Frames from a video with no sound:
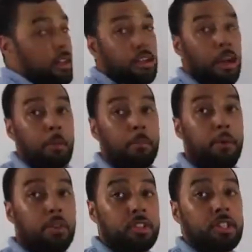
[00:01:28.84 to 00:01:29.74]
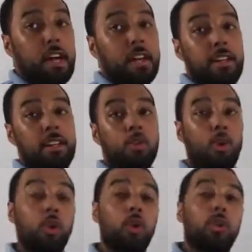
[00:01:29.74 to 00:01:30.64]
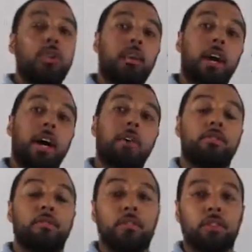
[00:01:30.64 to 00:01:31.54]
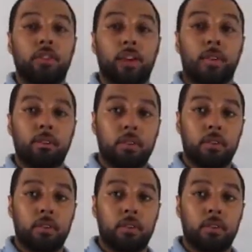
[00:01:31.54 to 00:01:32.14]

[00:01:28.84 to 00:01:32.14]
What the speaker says: Now, bauxite is ored out of the ground,